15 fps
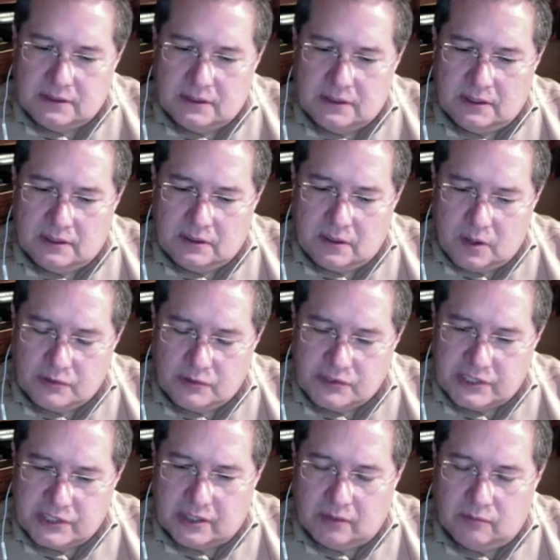
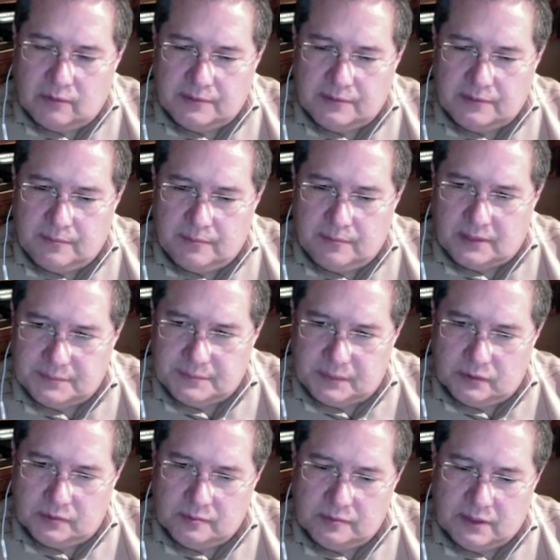co-chair with Boss
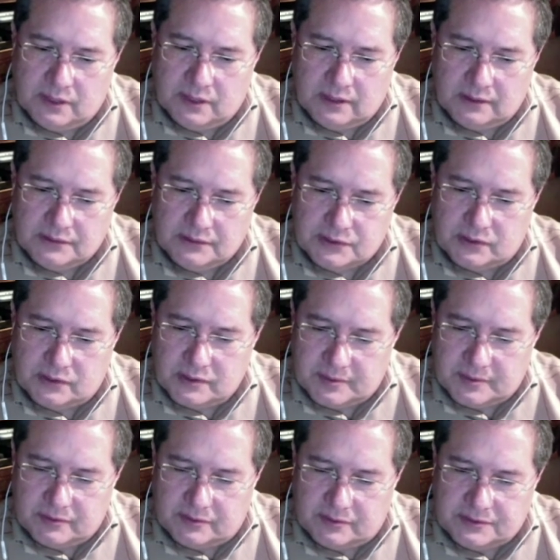Bloom, Serge
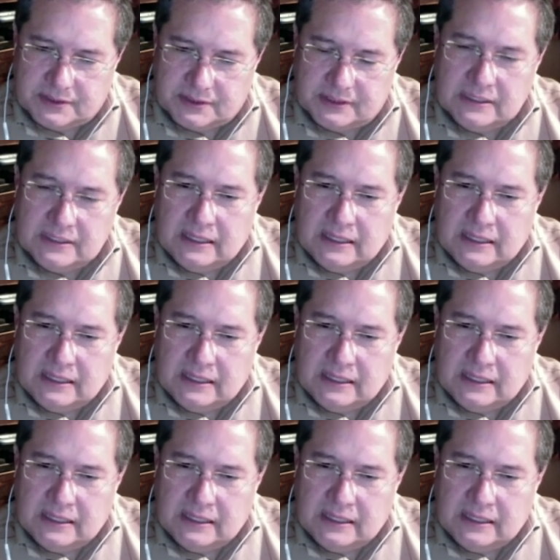Vedrelsky,